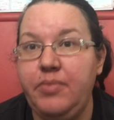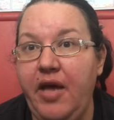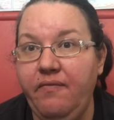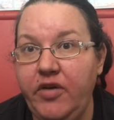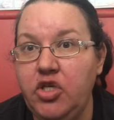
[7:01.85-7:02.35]

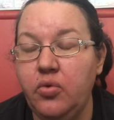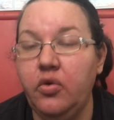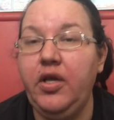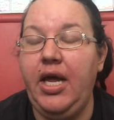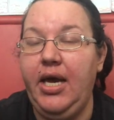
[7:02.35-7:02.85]
being visual
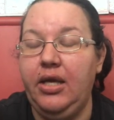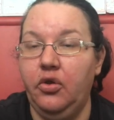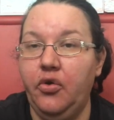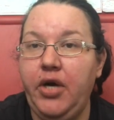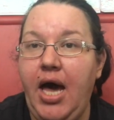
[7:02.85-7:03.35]
that he can
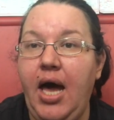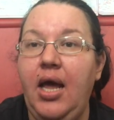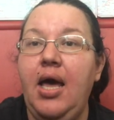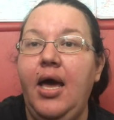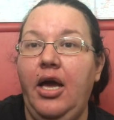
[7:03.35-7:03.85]
look at
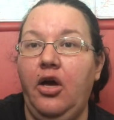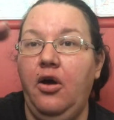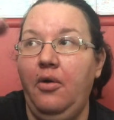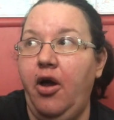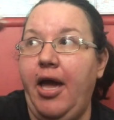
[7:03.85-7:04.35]
and
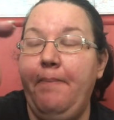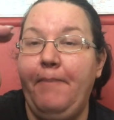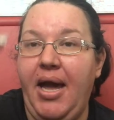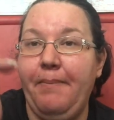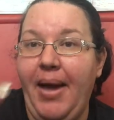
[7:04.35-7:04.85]
go, okay,
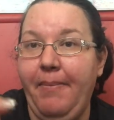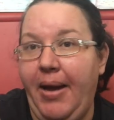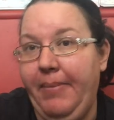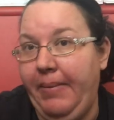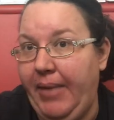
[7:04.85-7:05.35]
bang, bang,
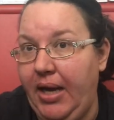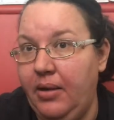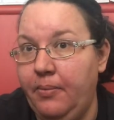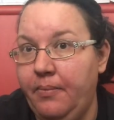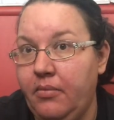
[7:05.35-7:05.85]
bang, bang, bang.
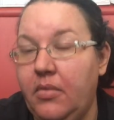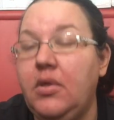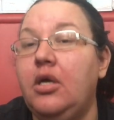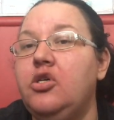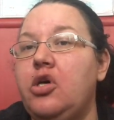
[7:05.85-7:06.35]

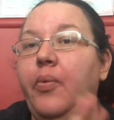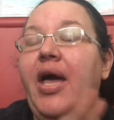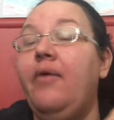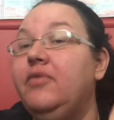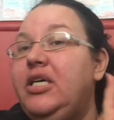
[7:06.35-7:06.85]
So we
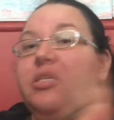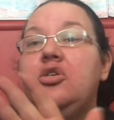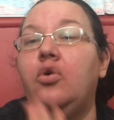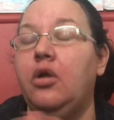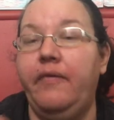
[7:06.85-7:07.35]
have lists
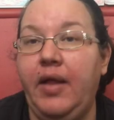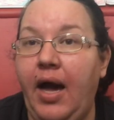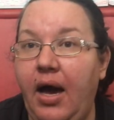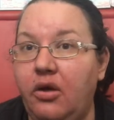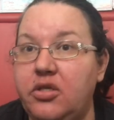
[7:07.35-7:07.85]
all over the
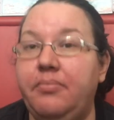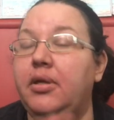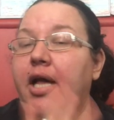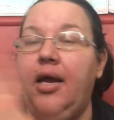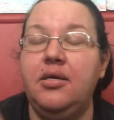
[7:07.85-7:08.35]
house and
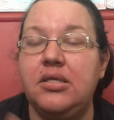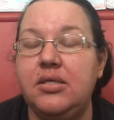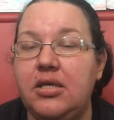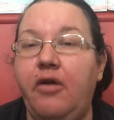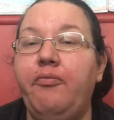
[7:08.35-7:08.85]
planners and
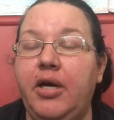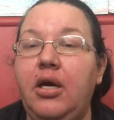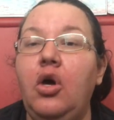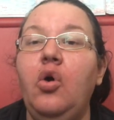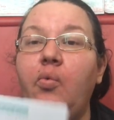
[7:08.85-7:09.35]
stuff, but
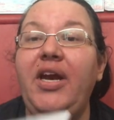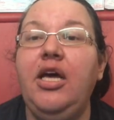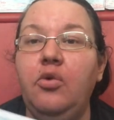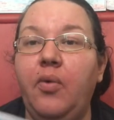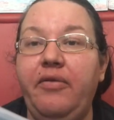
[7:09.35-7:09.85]
we
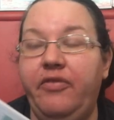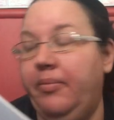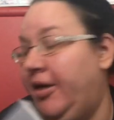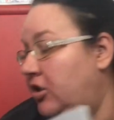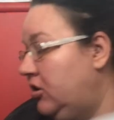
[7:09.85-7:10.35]
needed one for the
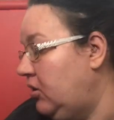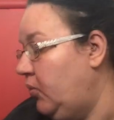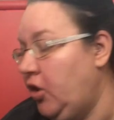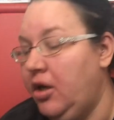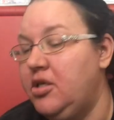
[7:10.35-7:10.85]
budget that
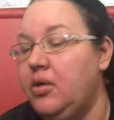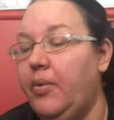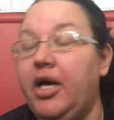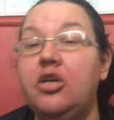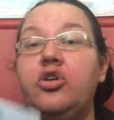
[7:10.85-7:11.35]
works. So we're
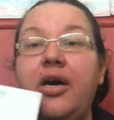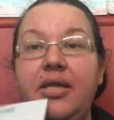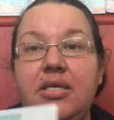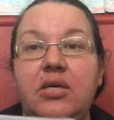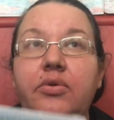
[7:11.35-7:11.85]
going to try
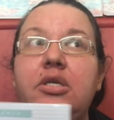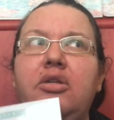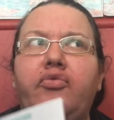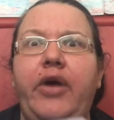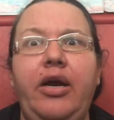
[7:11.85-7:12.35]
this. It was
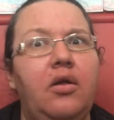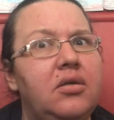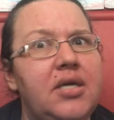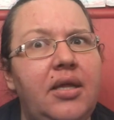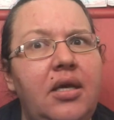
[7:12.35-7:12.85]

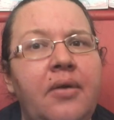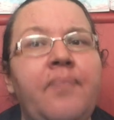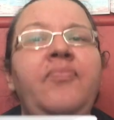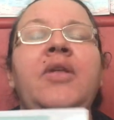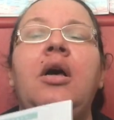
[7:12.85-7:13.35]
$3, I think.
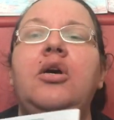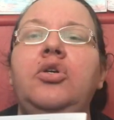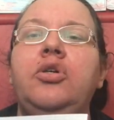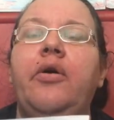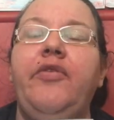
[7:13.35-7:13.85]

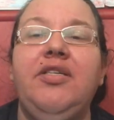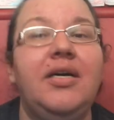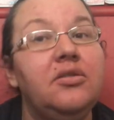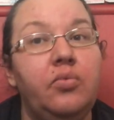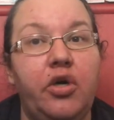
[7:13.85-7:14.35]
So if it
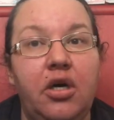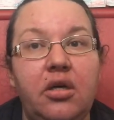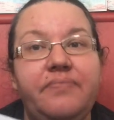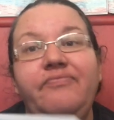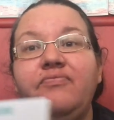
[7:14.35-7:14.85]
doesn't work,